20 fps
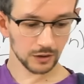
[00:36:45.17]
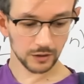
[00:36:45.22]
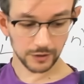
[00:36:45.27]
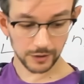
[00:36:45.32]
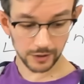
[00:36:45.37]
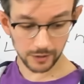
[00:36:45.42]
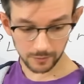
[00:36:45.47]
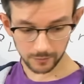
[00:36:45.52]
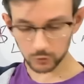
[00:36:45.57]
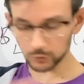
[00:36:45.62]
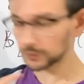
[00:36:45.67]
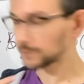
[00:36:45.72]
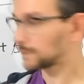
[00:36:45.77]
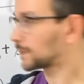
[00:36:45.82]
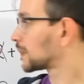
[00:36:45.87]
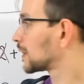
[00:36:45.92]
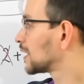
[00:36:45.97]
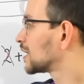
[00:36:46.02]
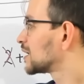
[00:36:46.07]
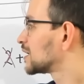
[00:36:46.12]
Yeah, good.
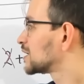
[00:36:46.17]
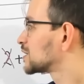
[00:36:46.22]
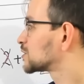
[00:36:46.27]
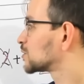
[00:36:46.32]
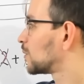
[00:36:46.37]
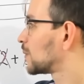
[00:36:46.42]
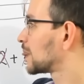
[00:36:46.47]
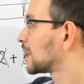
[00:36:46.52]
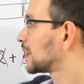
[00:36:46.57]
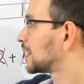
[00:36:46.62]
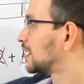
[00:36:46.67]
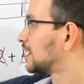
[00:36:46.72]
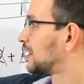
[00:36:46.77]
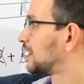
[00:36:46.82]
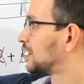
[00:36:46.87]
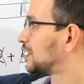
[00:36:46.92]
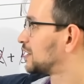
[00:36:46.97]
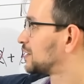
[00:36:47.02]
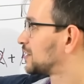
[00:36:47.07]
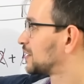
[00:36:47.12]
So
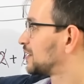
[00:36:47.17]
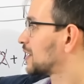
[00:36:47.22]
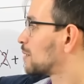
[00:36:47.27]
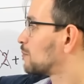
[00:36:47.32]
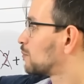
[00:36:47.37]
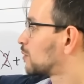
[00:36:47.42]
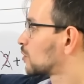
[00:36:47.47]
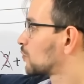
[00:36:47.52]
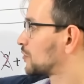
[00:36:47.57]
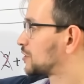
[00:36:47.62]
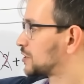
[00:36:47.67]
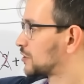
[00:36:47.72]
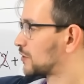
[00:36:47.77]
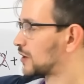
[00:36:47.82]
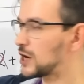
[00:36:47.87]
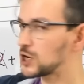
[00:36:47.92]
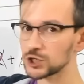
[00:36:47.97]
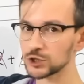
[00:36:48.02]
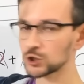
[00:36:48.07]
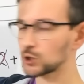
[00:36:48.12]
the number of
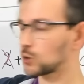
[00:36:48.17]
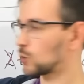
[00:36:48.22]
iterations,